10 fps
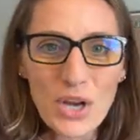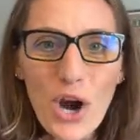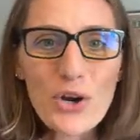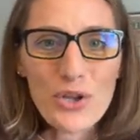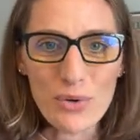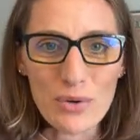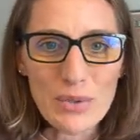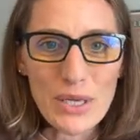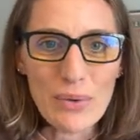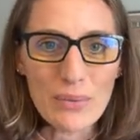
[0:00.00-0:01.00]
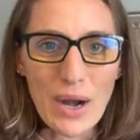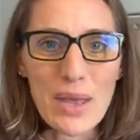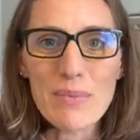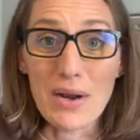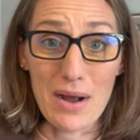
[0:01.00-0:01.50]
Arguably,
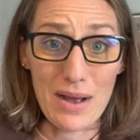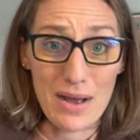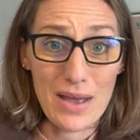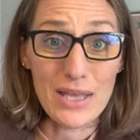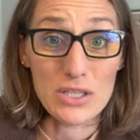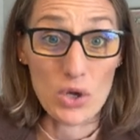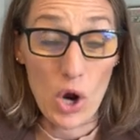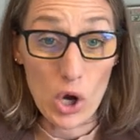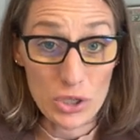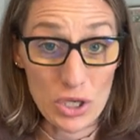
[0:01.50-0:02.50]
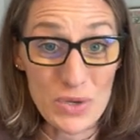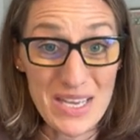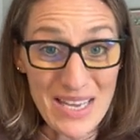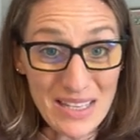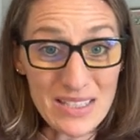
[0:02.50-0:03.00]
right? It's also
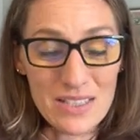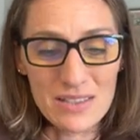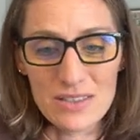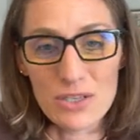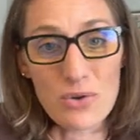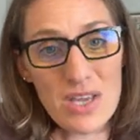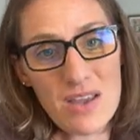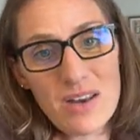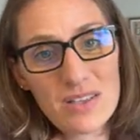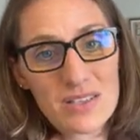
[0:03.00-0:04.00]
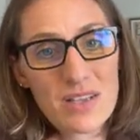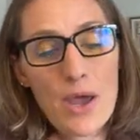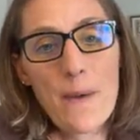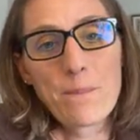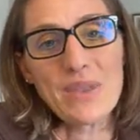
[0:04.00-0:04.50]
heat. So heat is
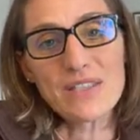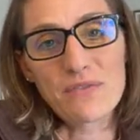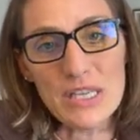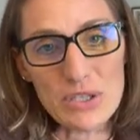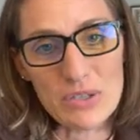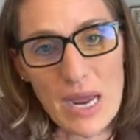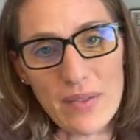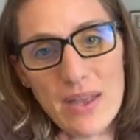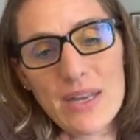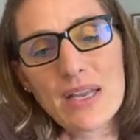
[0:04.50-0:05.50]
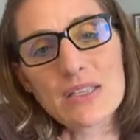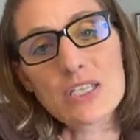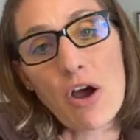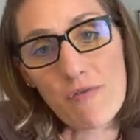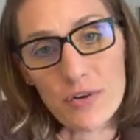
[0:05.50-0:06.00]
is vasodilating. It's
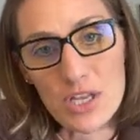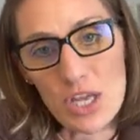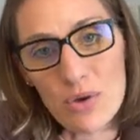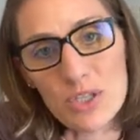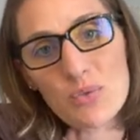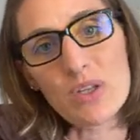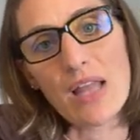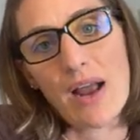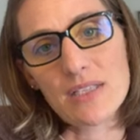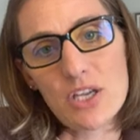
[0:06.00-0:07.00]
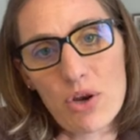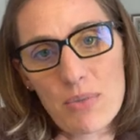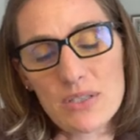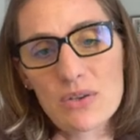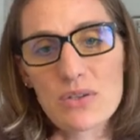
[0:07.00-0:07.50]
comforting you. It's relaxing your
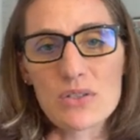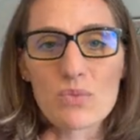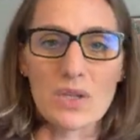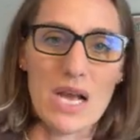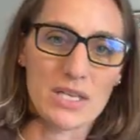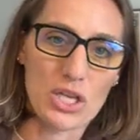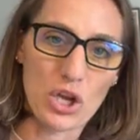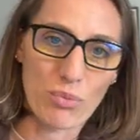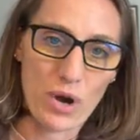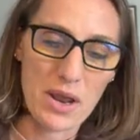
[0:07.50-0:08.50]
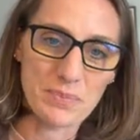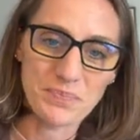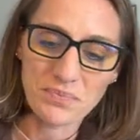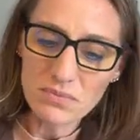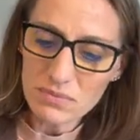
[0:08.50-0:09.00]
muscles, relaxing your
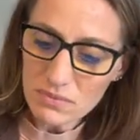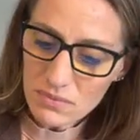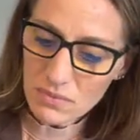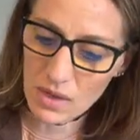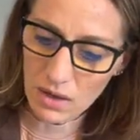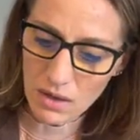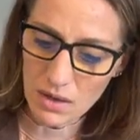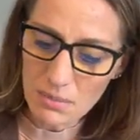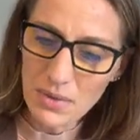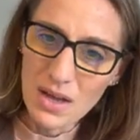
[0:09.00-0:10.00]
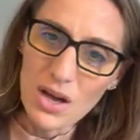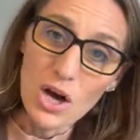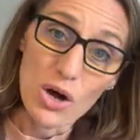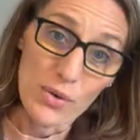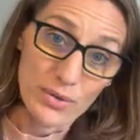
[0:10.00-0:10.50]
brain, um,
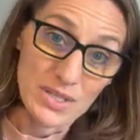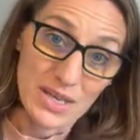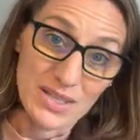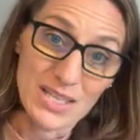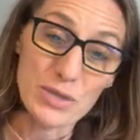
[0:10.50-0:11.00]
all those things.